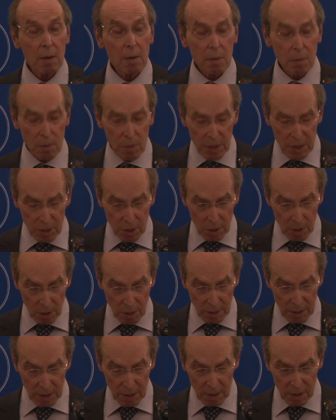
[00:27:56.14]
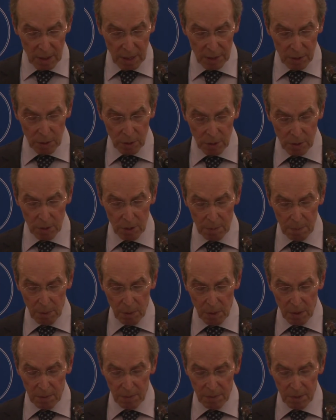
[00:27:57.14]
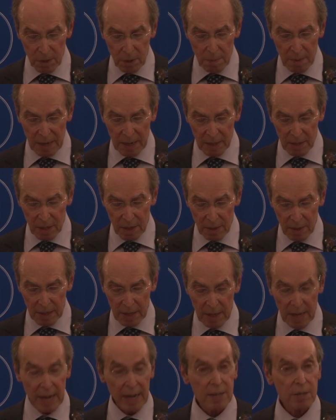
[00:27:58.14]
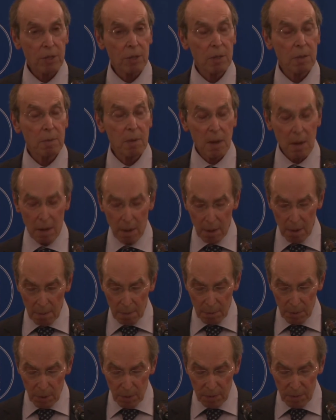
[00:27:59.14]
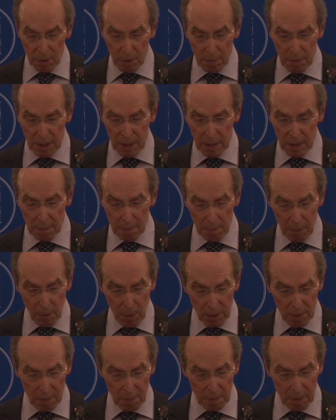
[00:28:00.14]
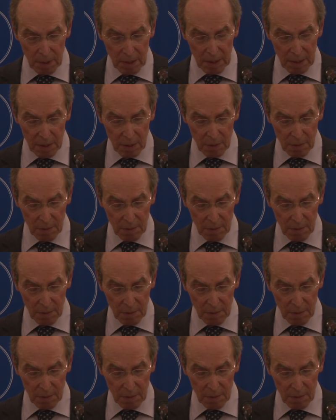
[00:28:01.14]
Regional organizational support for humanitarian action proved to be an important political